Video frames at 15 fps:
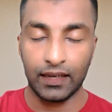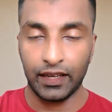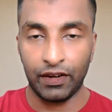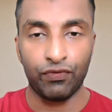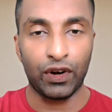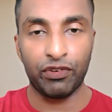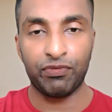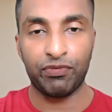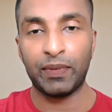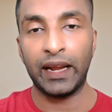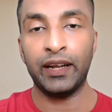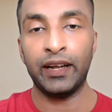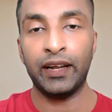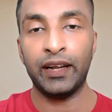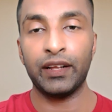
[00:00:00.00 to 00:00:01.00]
In one of my
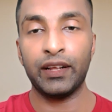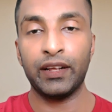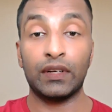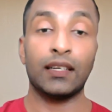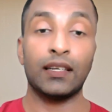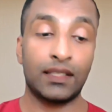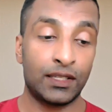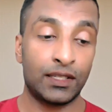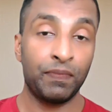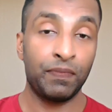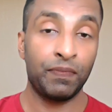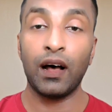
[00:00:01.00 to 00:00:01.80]
interview, I was asked